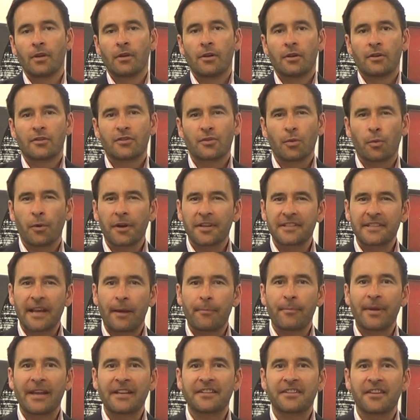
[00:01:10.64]
So what does
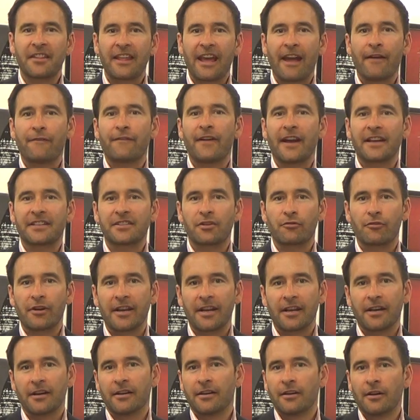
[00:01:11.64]
that mean to the FX
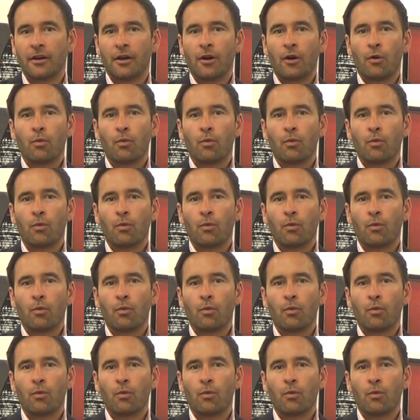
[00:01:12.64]
arena?